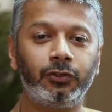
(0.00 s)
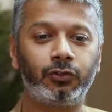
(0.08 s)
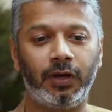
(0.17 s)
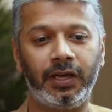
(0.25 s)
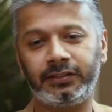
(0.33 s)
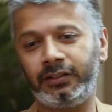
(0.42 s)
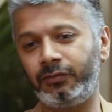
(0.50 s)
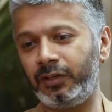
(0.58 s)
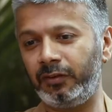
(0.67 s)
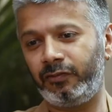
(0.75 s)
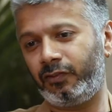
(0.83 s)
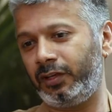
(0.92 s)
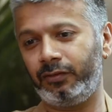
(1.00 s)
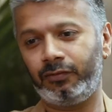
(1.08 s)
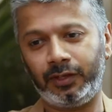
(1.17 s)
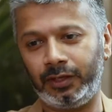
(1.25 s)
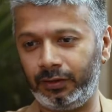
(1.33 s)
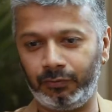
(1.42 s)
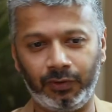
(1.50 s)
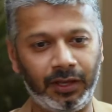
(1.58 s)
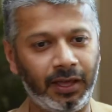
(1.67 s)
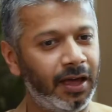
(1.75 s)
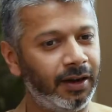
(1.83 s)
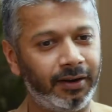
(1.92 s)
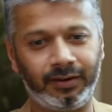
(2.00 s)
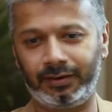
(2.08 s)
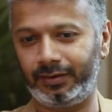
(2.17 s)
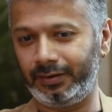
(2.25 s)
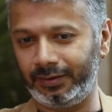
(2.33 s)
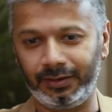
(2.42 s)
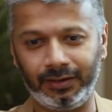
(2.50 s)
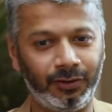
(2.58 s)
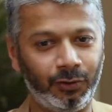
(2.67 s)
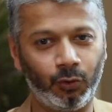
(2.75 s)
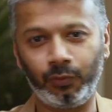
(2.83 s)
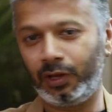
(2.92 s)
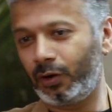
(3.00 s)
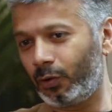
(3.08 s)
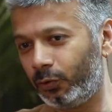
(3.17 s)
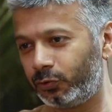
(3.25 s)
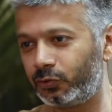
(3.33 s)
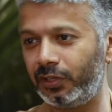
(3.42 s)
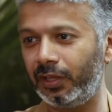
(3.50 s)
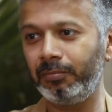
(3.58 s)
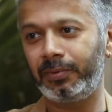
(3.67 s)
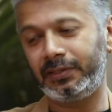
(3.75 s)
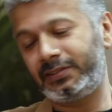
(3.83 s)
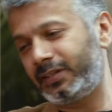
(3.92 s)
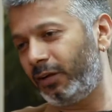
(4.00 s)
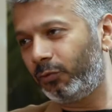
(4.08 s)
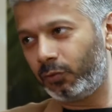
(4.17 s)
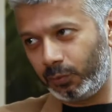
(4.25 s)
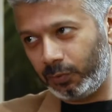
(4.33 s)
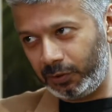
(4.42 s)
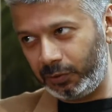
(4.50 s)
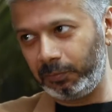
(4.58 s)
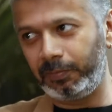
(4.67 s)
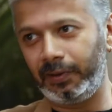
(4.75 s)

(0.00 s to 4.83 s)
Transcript: so I said we we we we are uh, nowhere close to them, but still we would want to